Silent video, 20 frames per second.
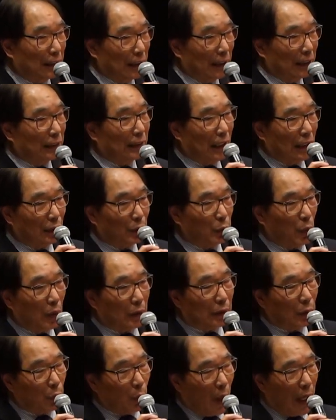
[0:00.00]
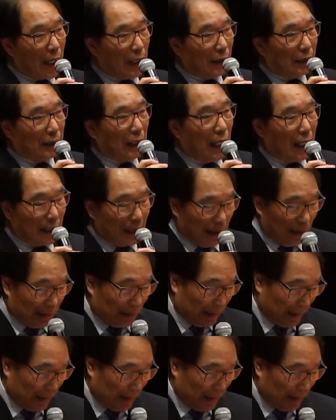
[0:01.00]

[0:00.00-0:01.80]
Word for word: uh that's what the way Chinese